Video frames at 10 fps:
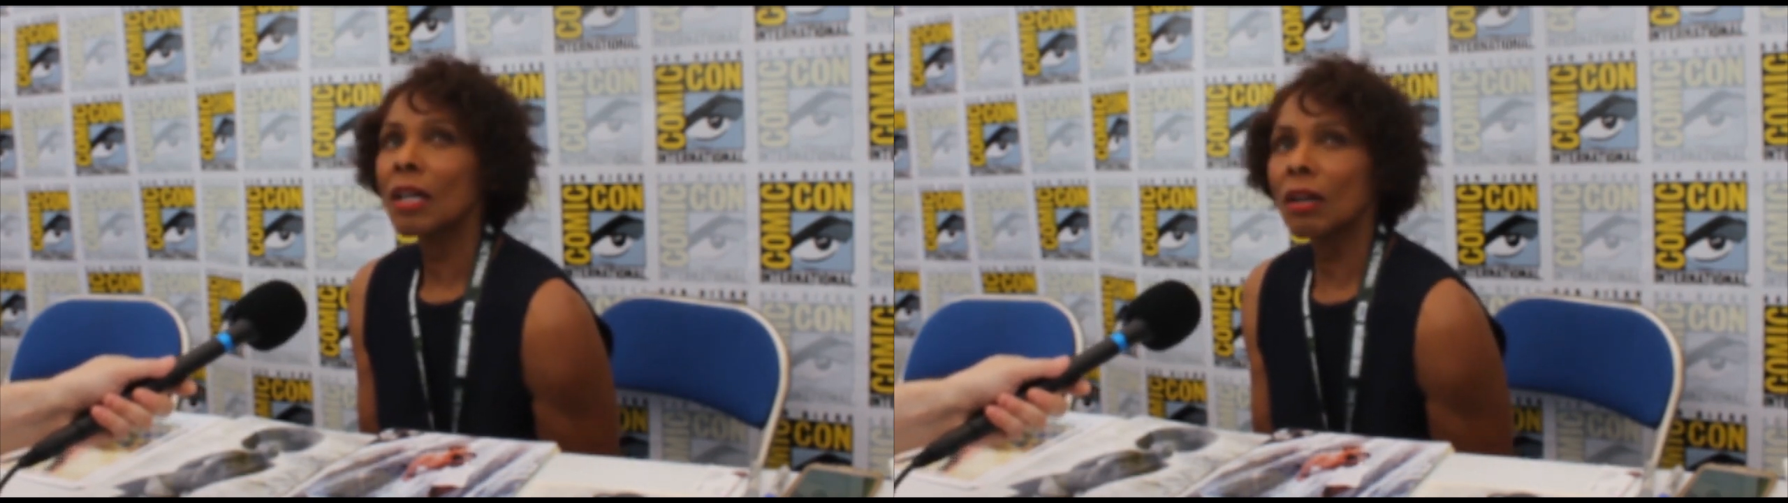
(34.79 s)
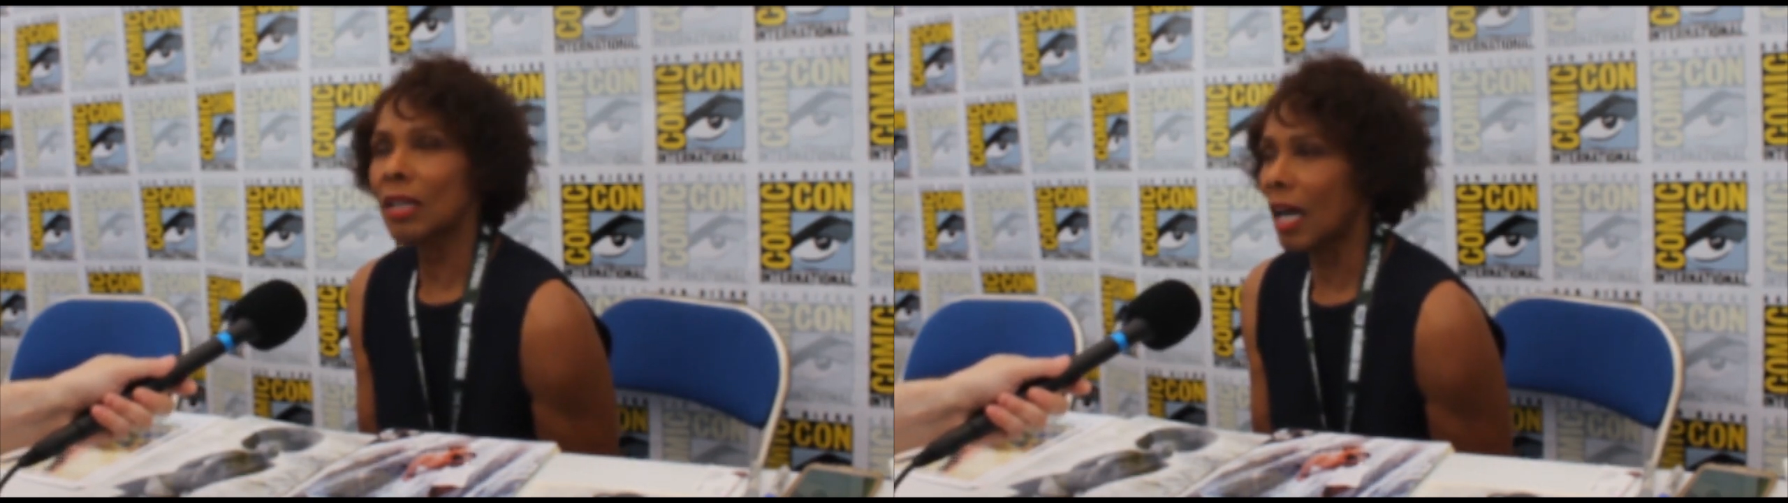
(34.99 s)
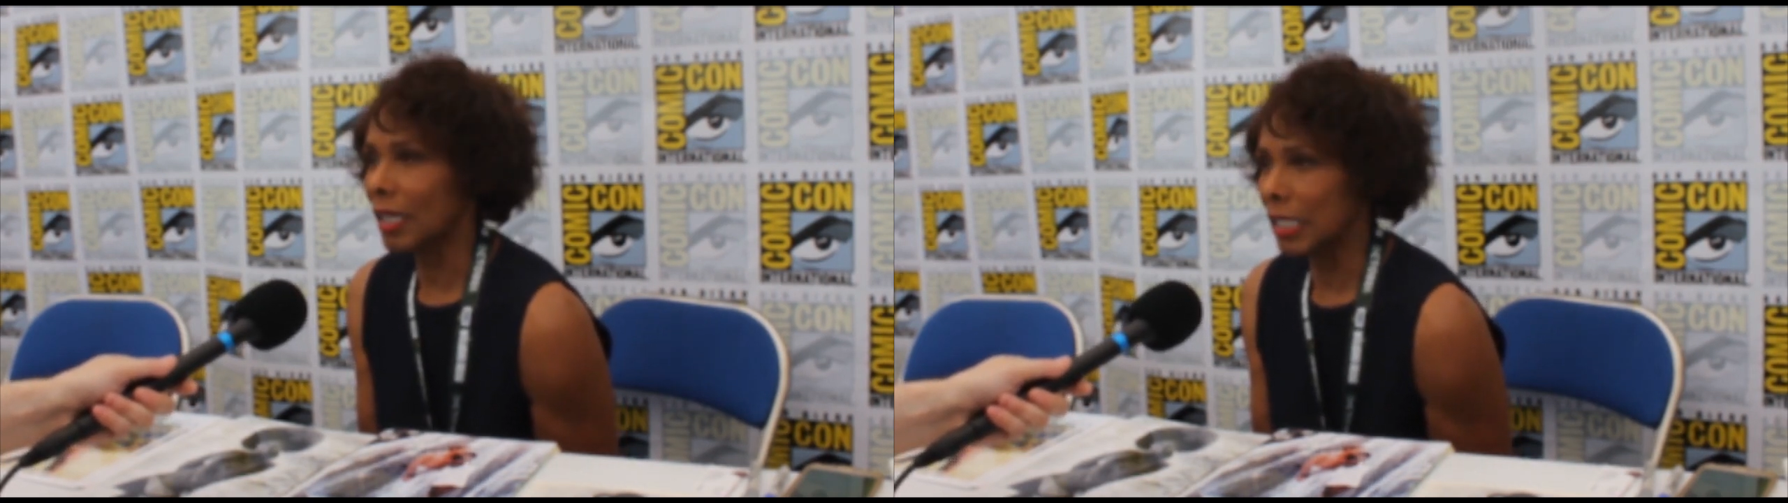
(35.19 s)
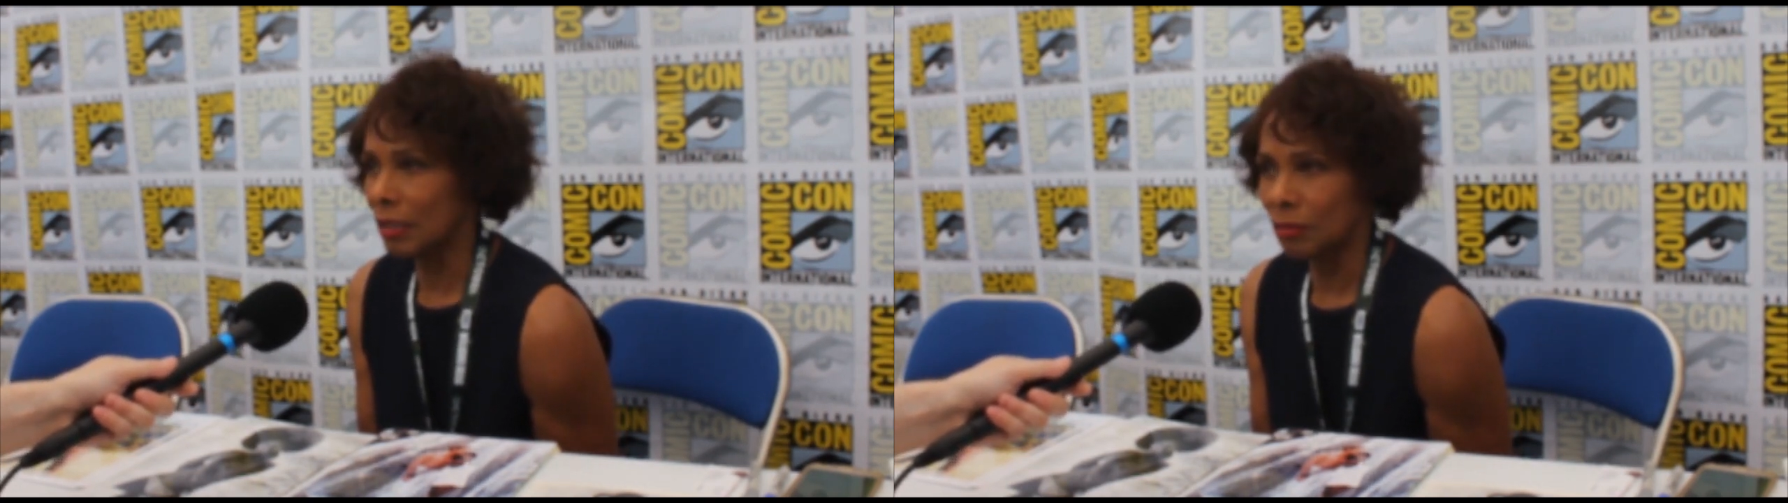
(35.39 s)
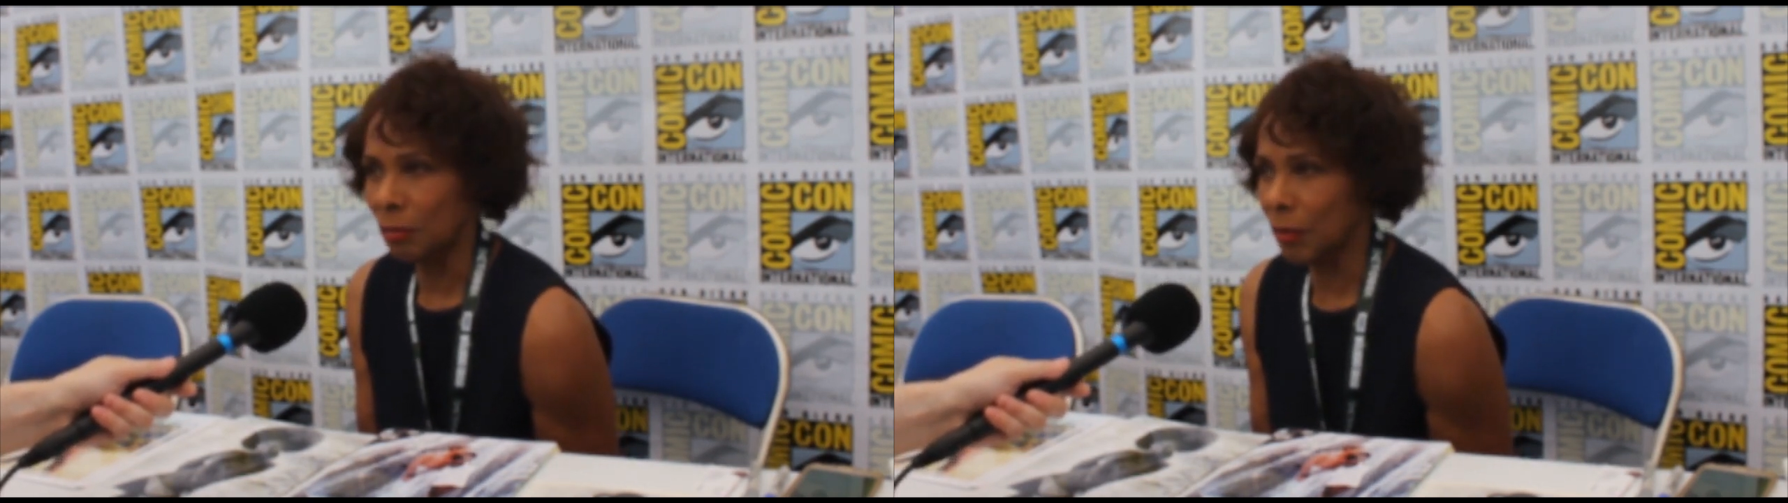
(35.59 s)
oh
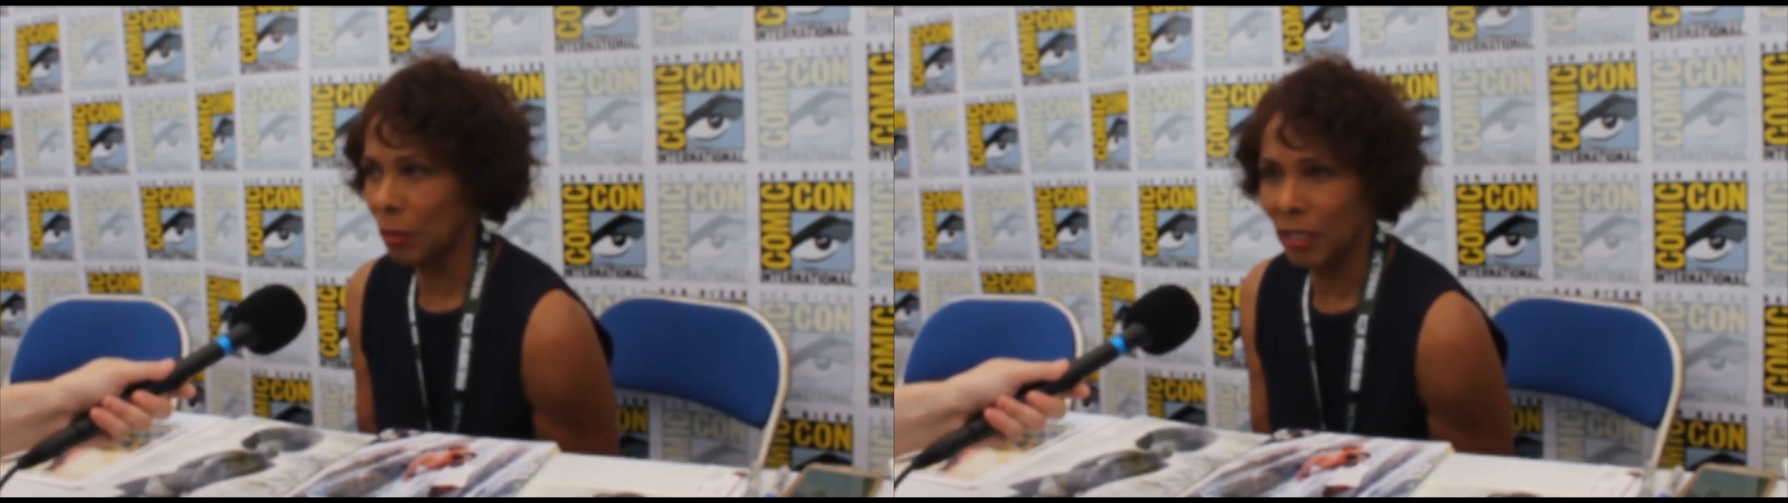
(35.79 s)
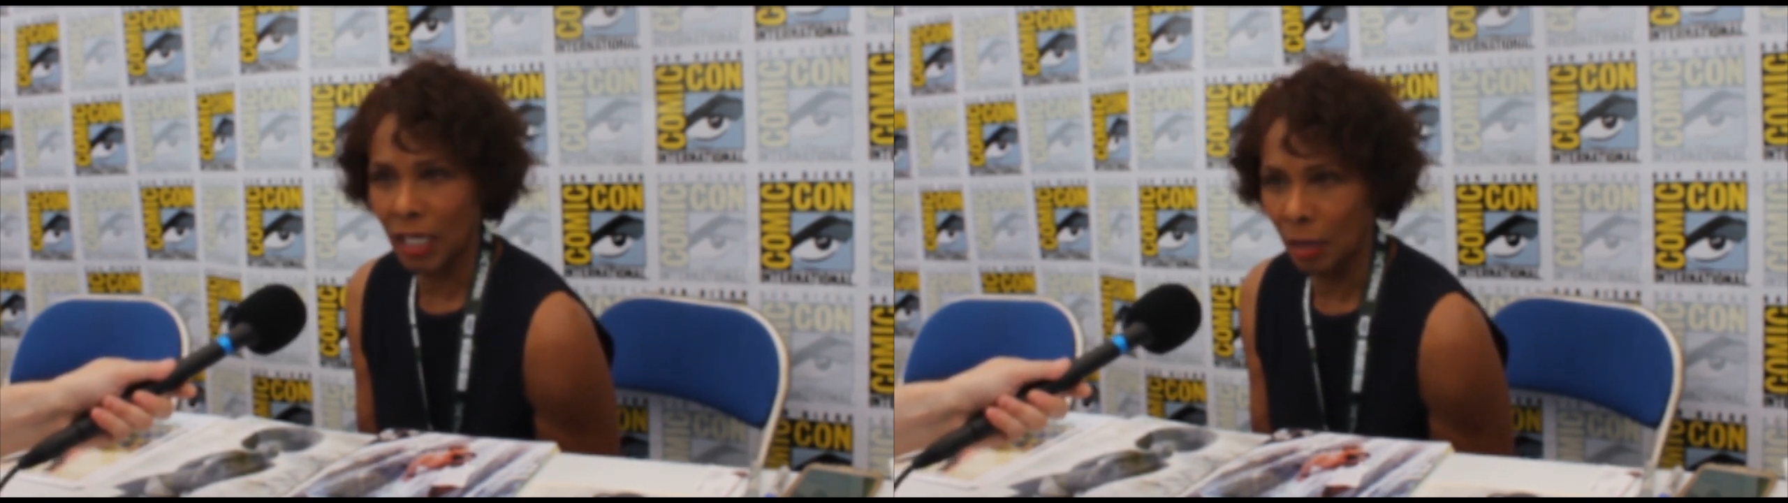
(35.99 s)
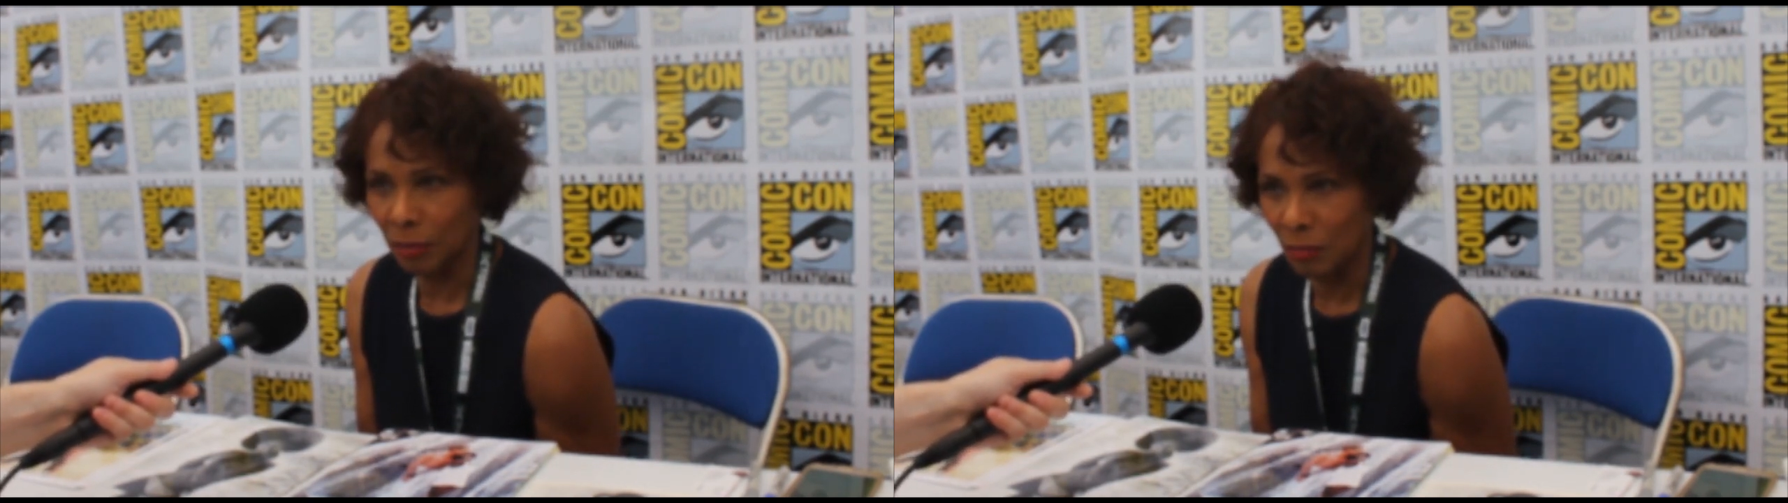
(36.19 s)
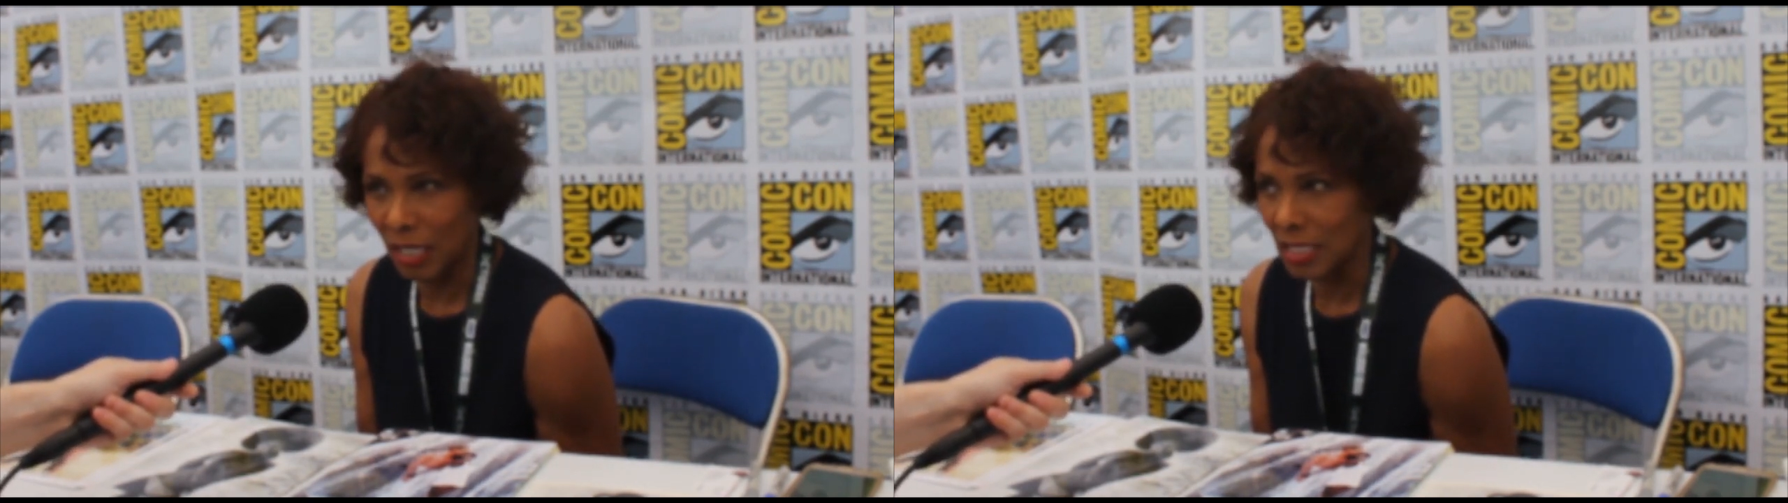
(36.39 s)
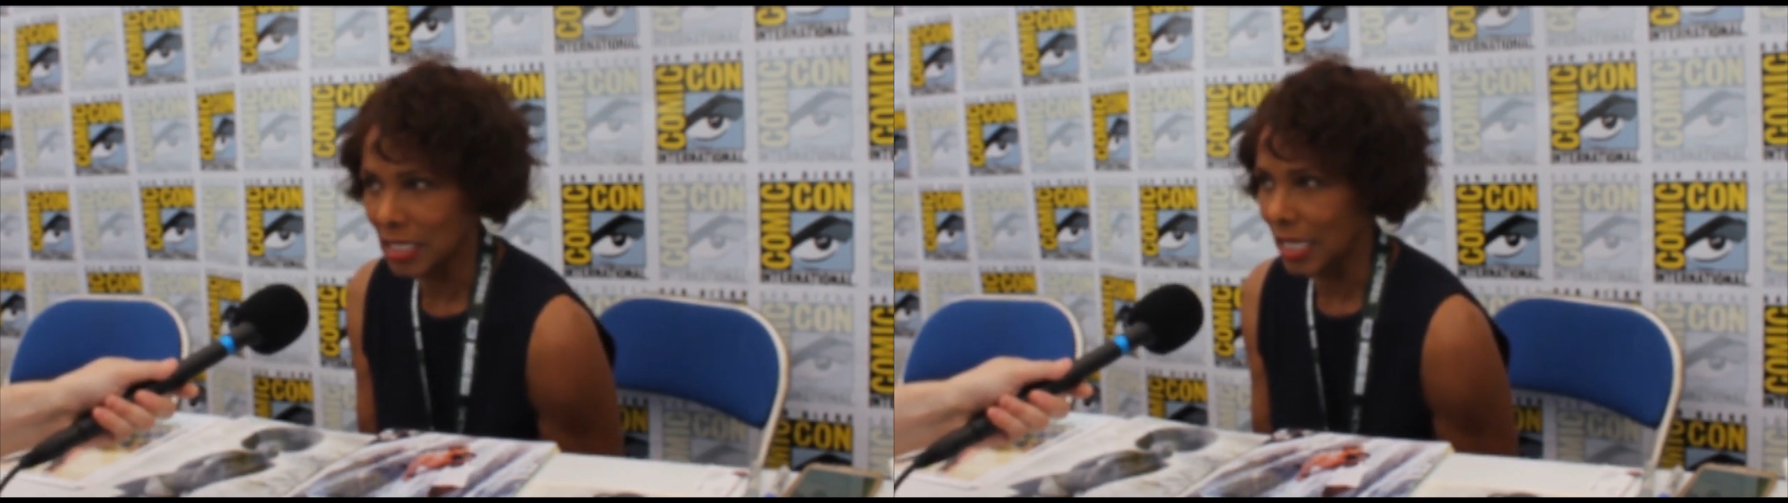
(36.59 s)
golly, probably a couple of
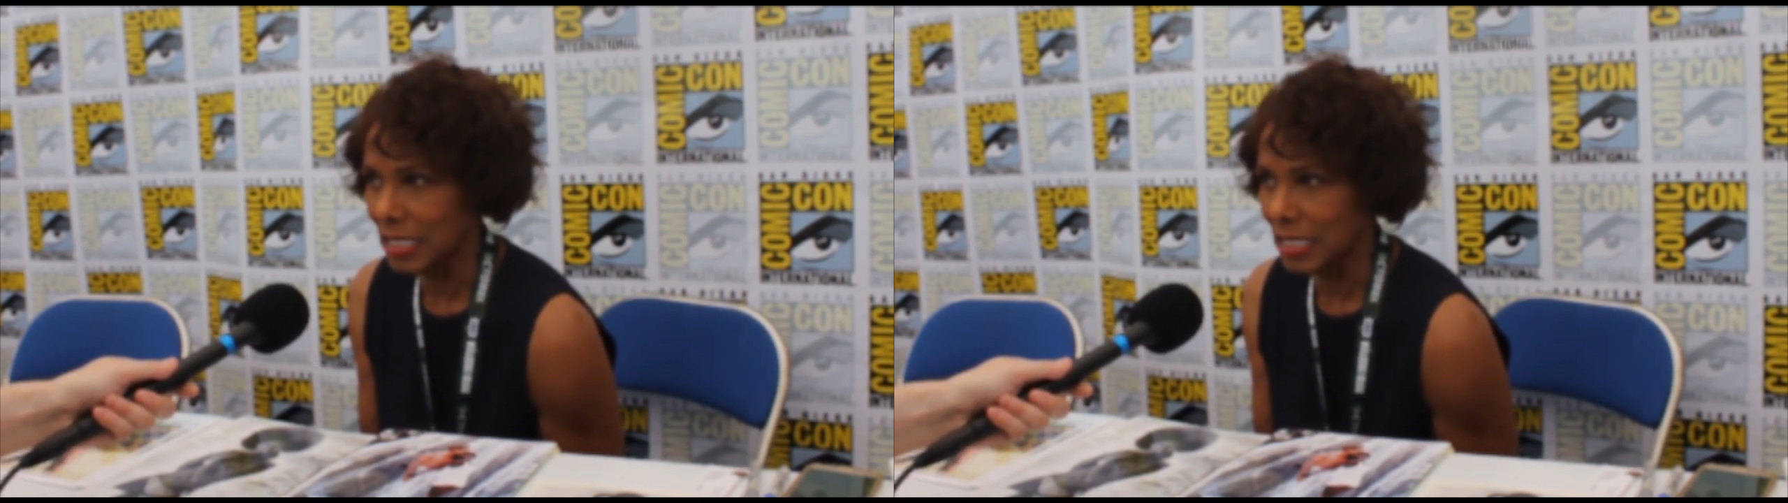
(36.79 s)
months,